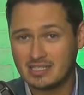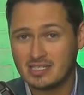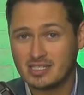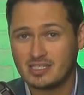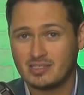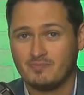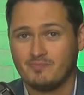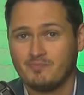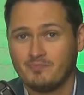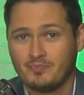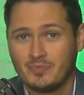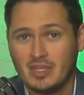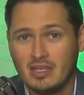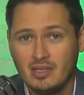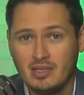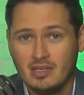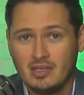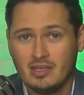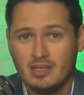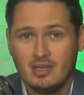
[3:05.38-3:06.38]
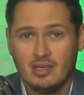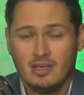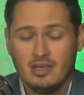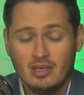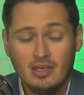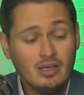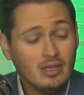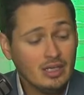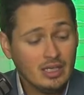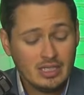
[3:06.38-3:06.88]
is,
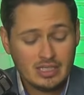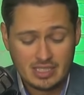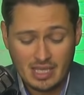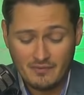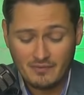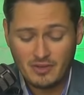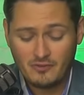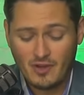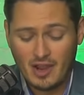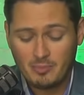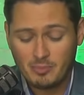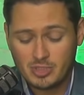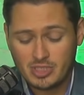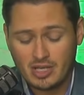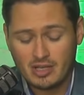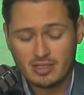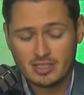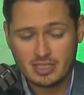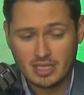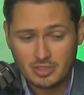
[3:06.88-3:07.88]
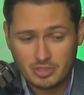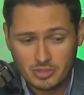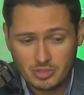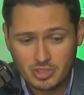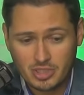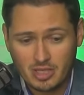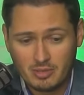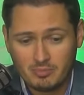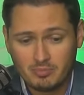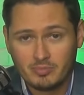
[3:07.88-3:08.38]
75% of the
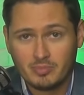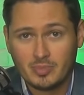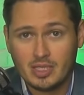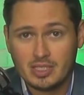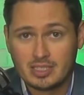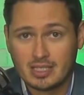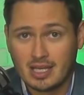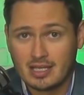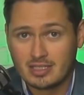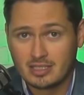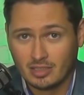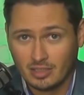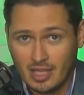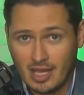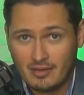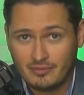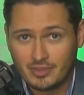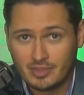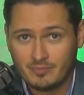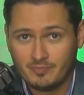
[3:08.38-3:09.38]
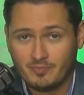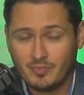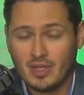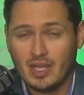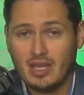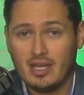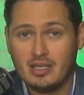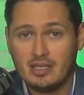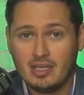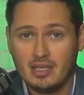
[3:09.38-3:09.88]
censorship is against the left,
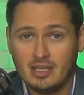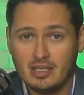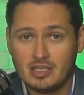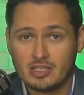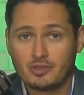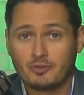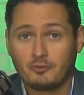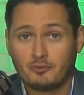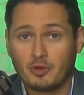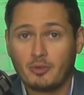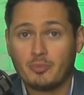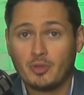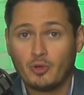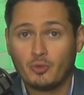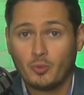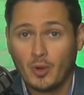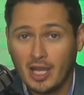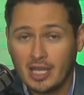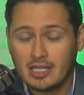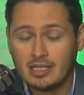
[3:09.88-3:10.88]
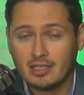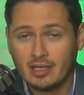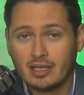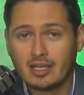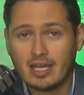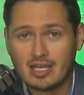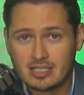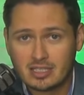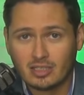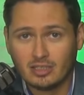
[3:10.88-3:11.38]
and it is from the right
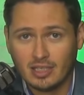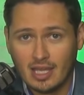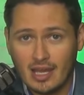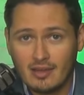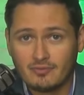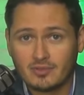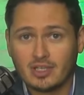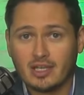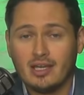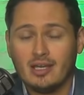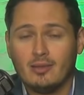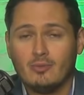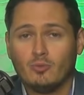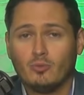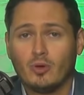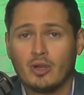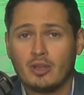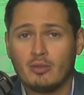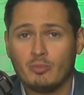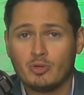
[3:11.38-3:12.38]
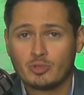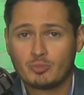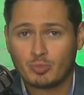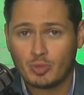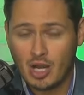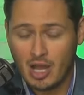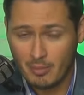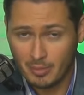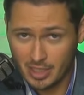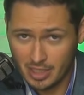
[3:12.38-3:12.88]
against the left. And one of the most
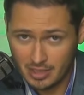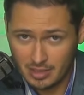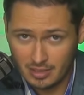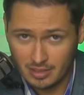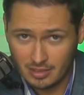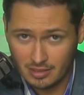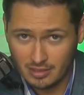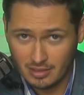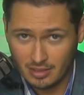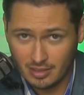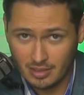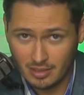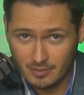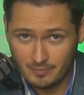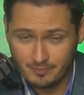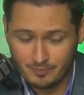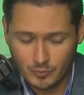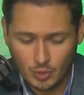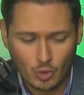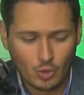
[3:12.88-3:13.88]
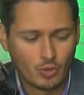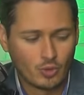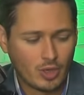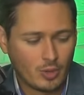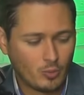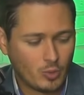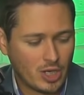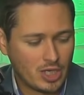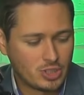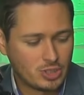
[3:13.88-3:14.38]
prominent, um, or
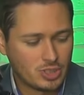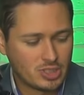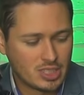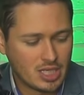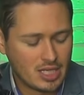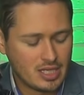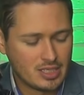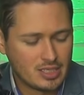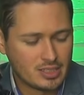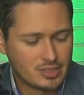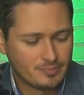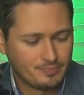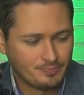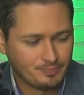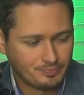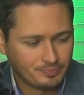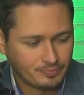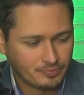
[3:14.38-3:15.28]
what I should say is,